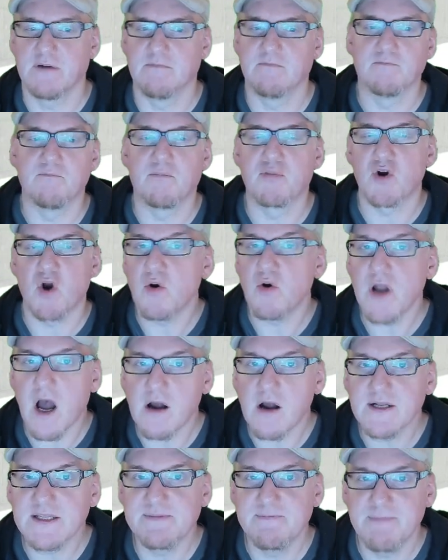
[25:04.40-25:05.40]

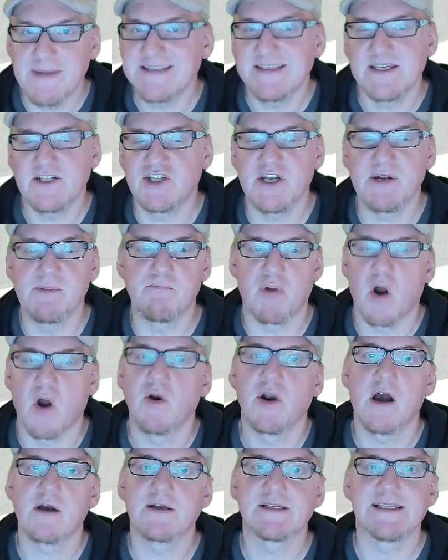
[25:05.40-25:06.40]
products, messaging
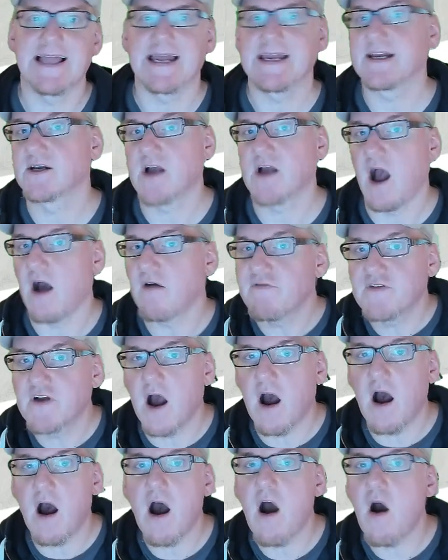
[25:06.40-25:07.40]
products like
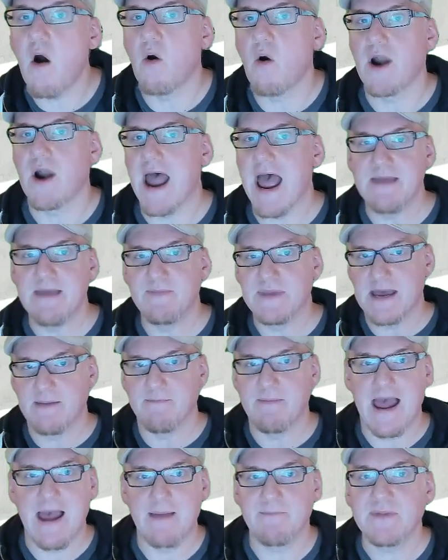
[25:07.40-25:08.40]
Kafka or
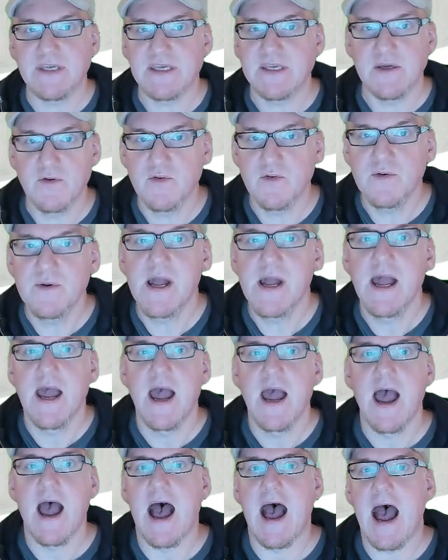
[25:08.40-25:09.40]
IBM MQ.
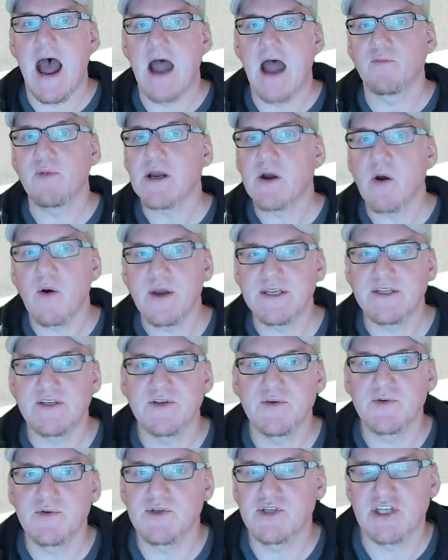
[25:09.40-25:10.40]
And we're going
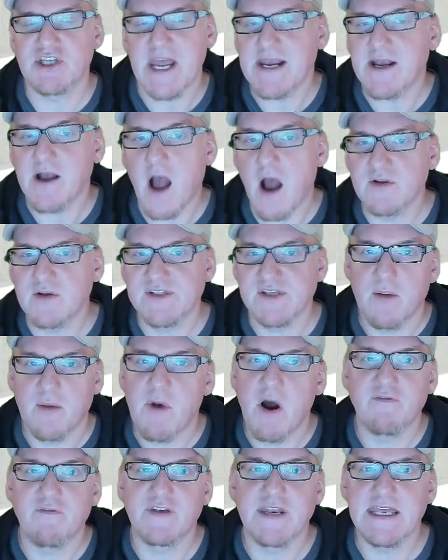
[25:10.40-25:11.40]
to check out some
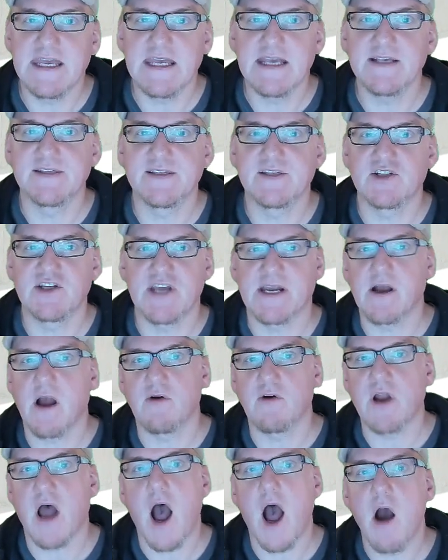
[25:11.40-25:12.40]
of these, check
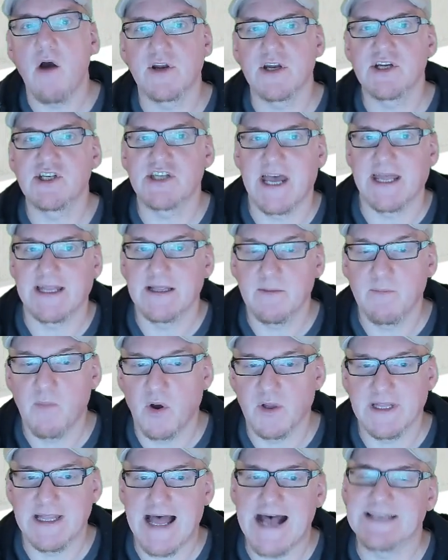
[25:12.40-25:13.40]
out how the channel
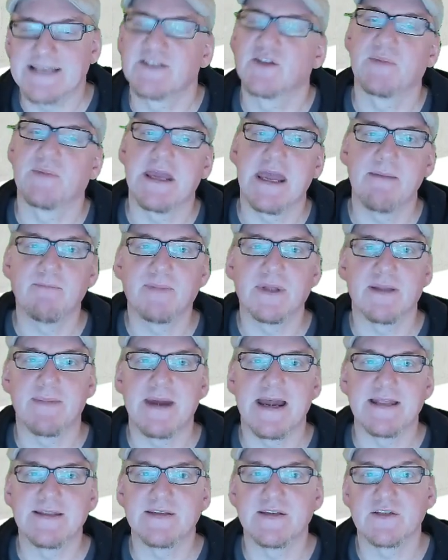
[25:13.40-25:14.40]
model has to be
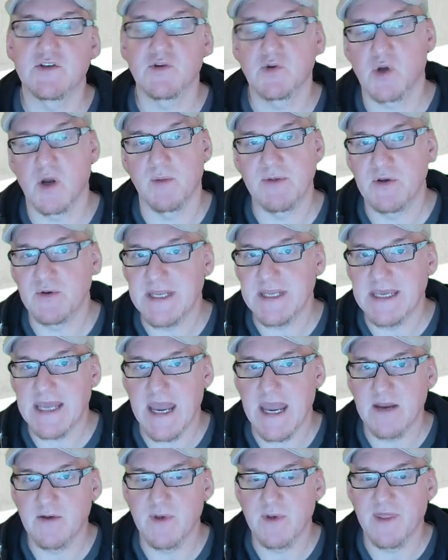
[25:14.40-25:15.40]
implemented to
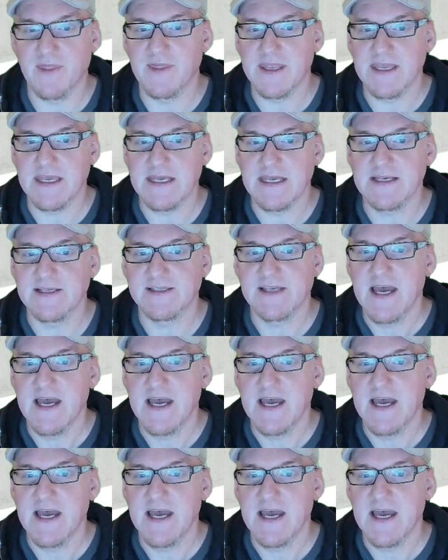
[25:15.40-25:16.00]
communicate with these.